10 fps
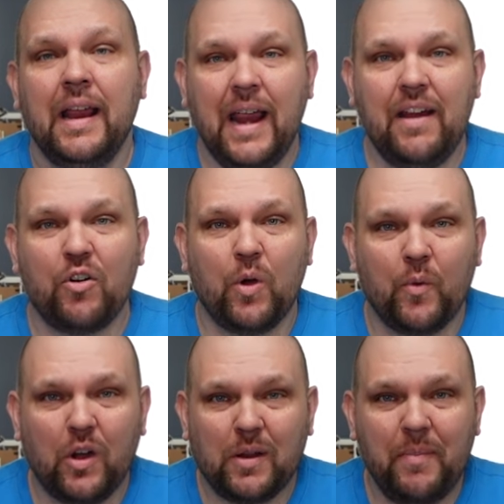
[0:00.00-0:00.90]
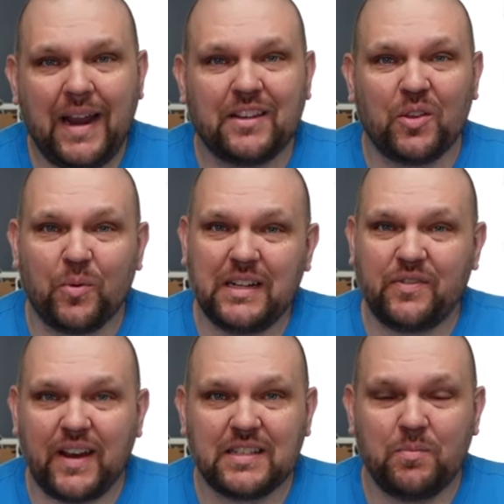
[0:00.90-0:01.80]
Hey everyone, welcome back to the
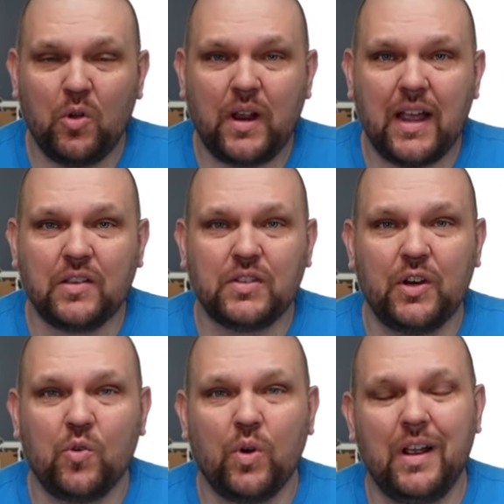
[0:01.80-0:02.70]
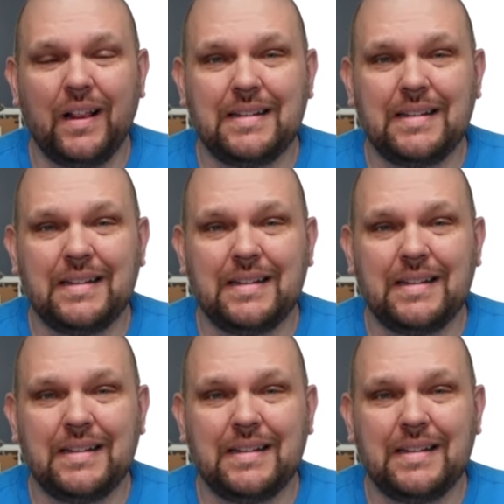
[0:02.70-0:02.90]
Racevice Smokehouse and Grill,